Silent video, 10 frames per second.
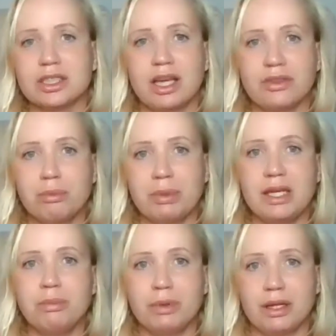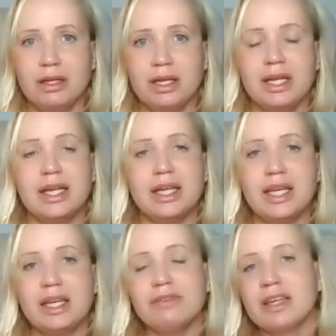in other people,
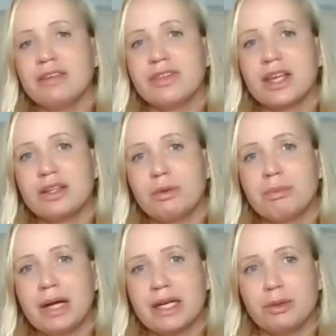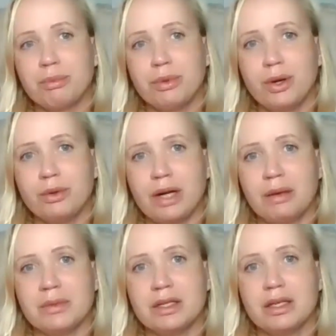even if they don't buy your
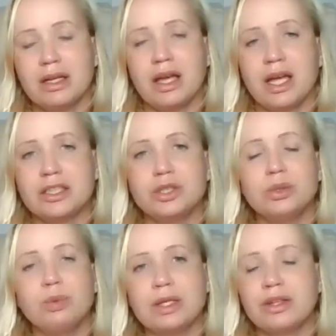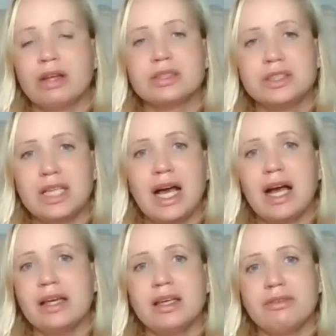program. And you will not
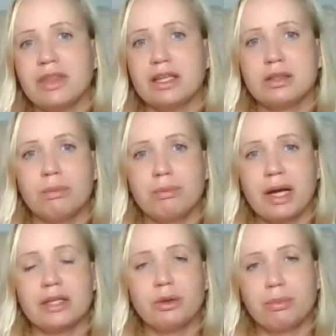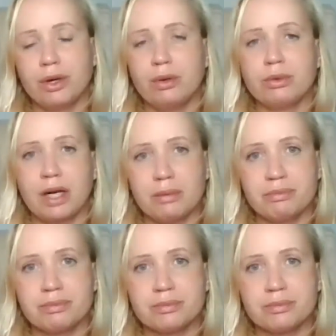die if they don't buy your program.